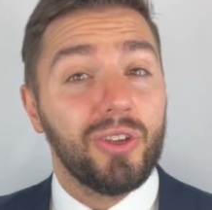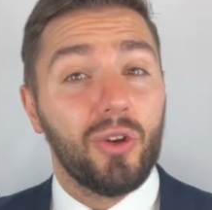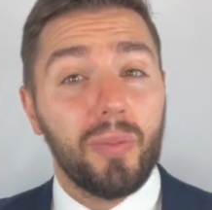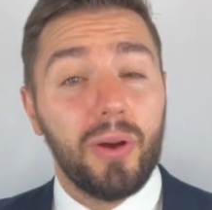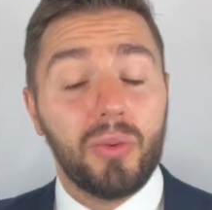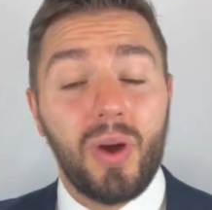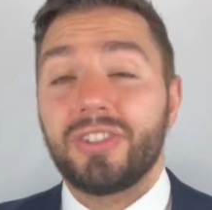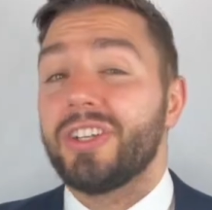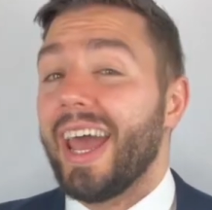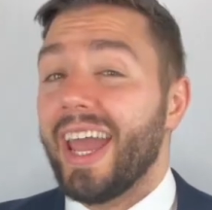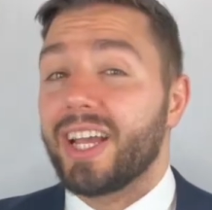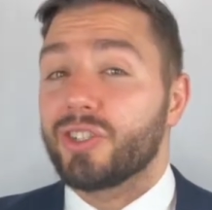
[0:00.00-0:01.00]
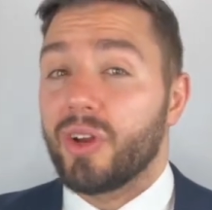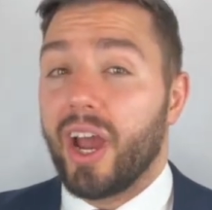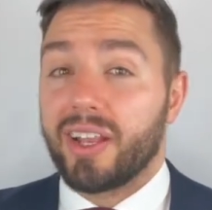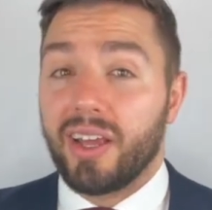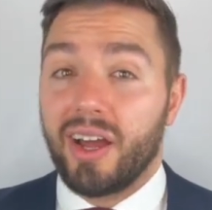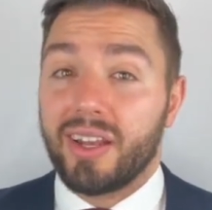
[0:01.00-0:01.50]
You're about to watch an
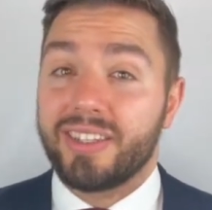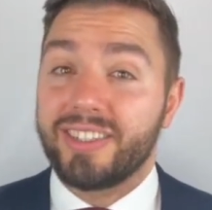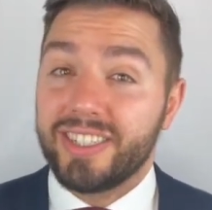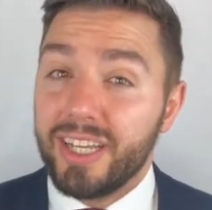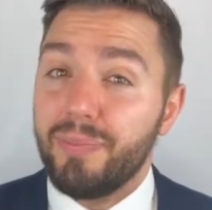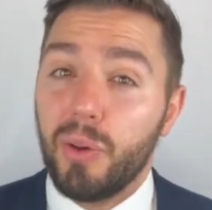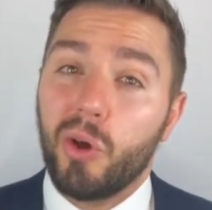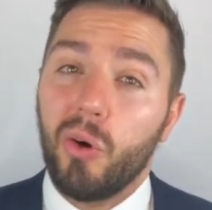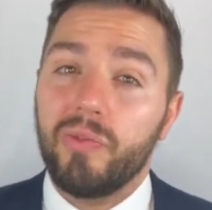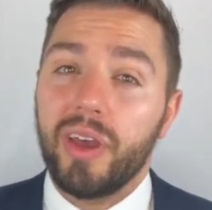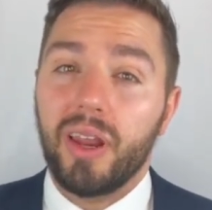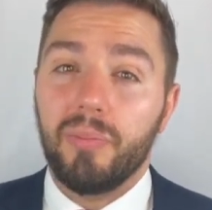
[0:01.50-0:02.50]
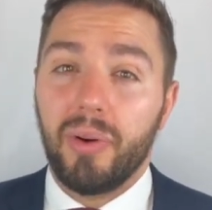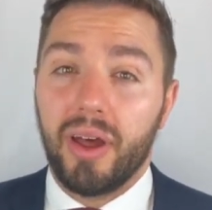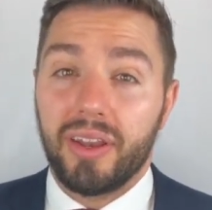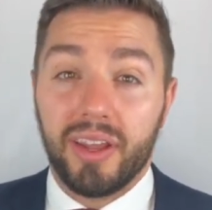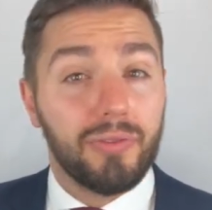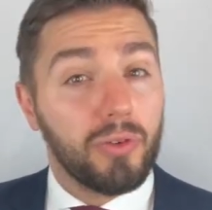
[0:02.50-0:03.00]
extract on simple covalent
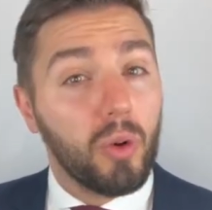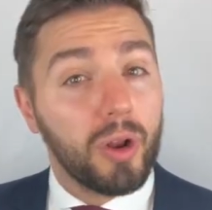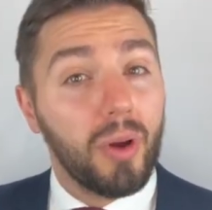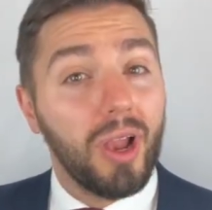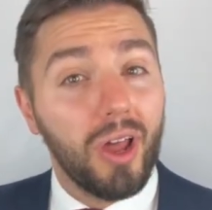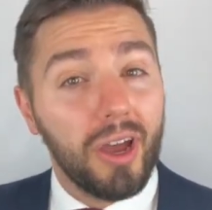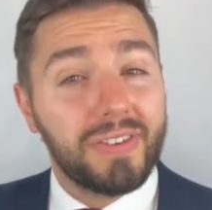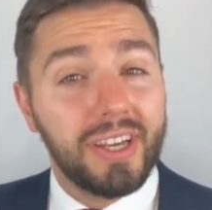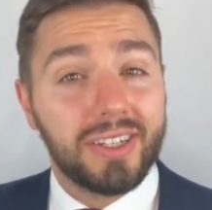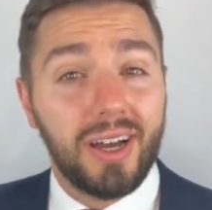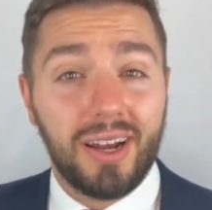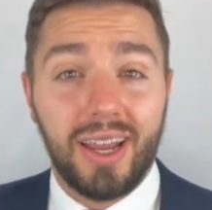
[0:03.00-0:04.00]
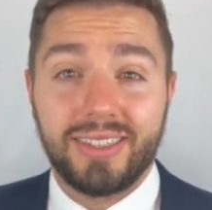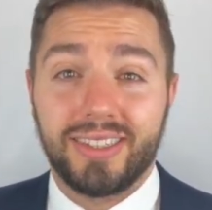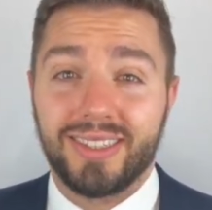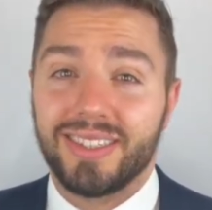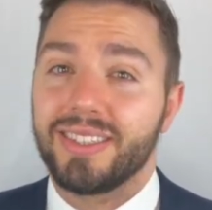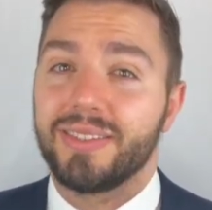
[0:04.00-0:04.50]
bonding from one of my live TikTok
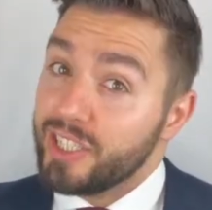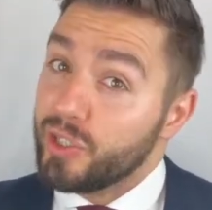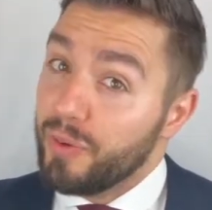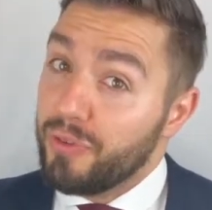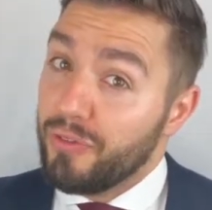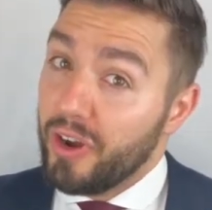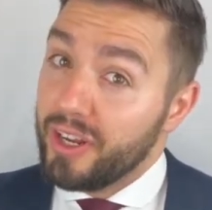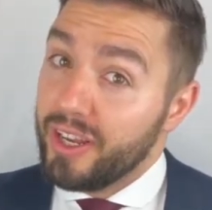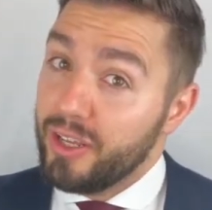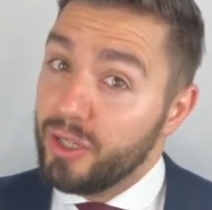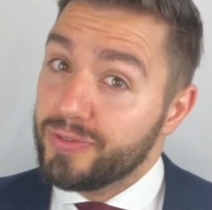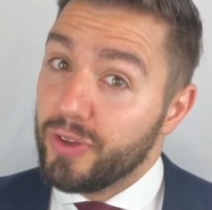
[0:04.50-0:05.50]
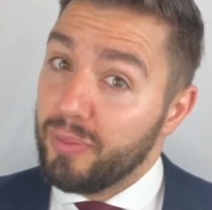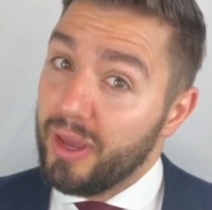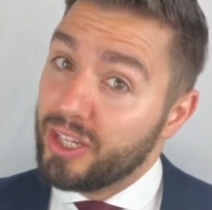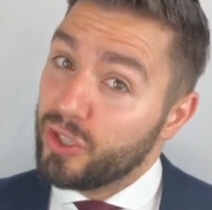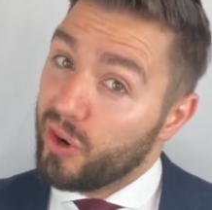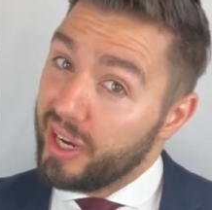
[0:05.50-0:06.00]
lessons. So if you find it useful,
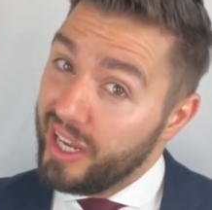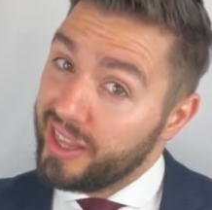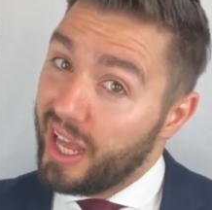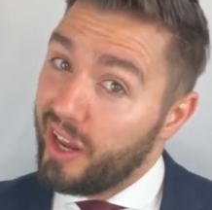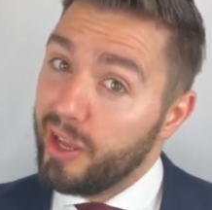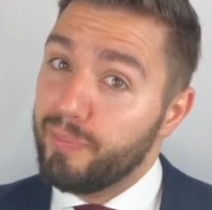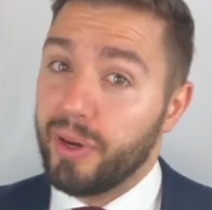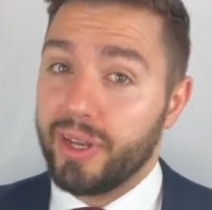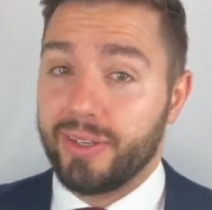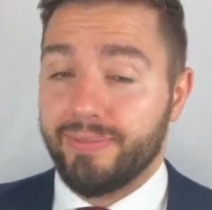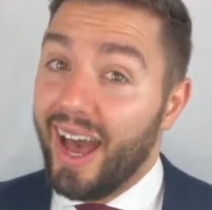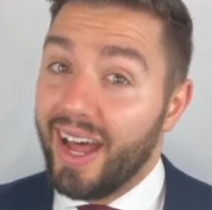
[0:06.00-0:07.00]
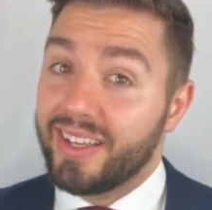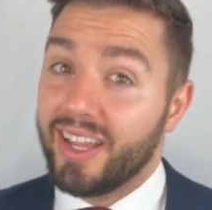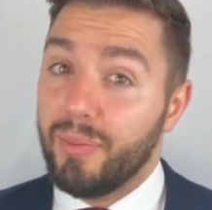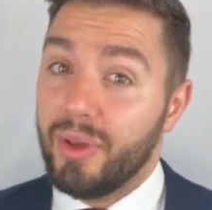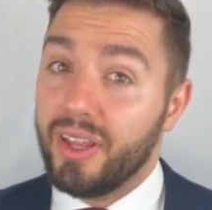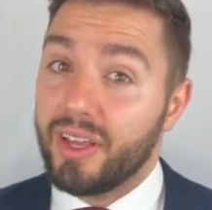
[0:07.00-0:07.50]
make sure hit that like button and
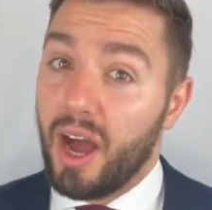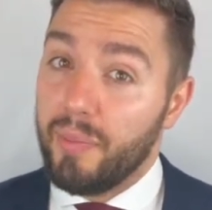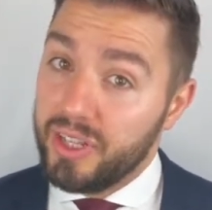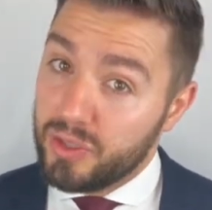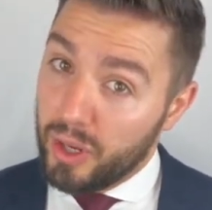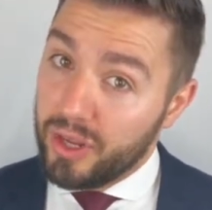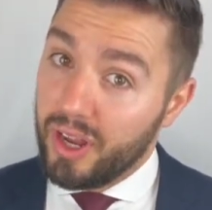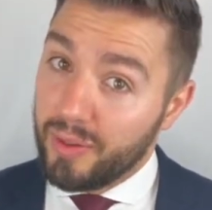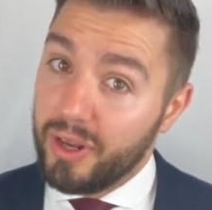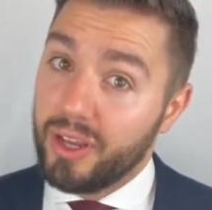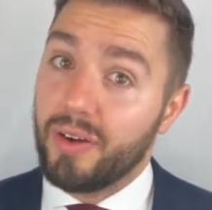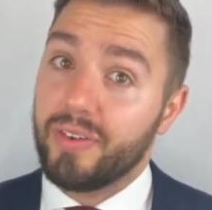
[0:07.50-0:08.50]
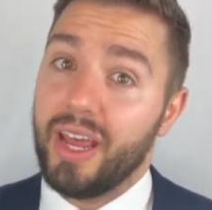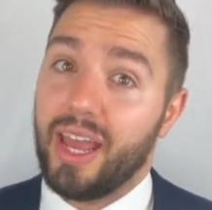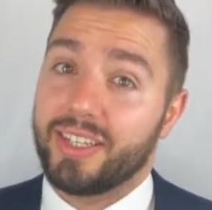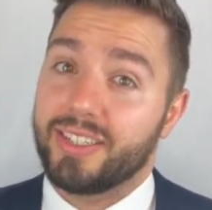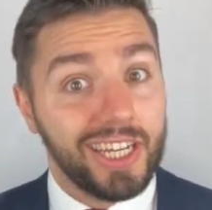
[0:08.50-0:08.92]
tell me in the comments what you'd like me to cover next.